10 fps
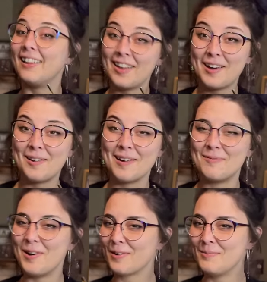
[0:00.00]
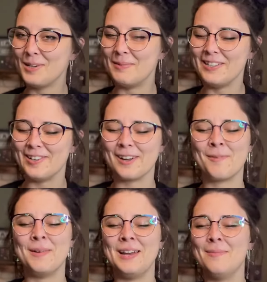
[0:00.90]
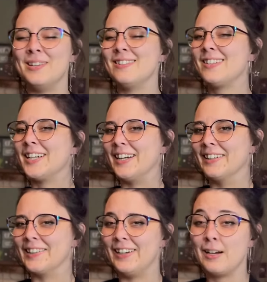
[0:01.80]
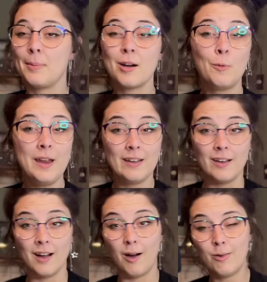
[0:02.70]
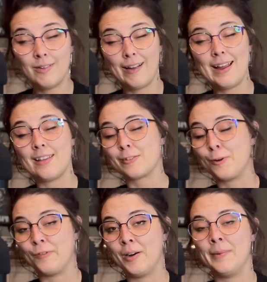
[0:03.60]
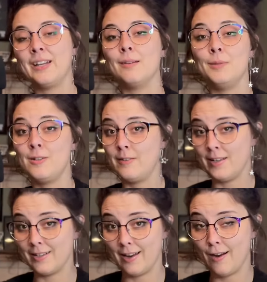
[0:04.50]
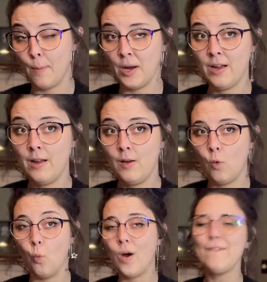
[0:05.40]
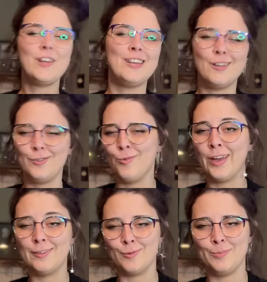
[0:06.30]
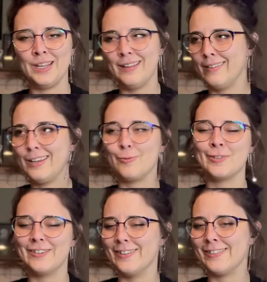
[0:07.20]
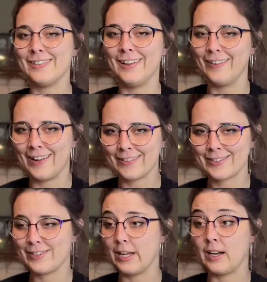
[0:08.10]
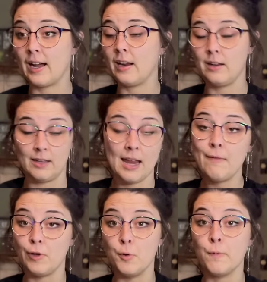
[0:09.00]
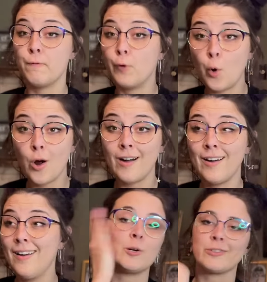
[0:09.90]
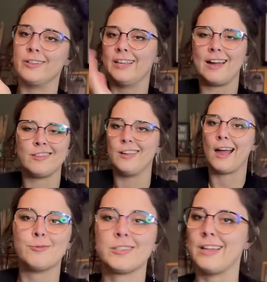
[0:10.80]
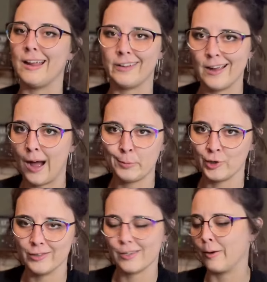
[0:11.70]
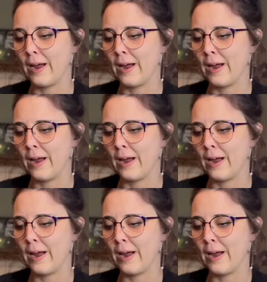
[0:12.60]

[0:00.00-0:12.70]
Hello and welcome to my channel. My name is Tyler, and about a week ago, I asked over on my community tab what video you guys would be interested in seeing next, and I gave you four, personally, I think, outstanding options,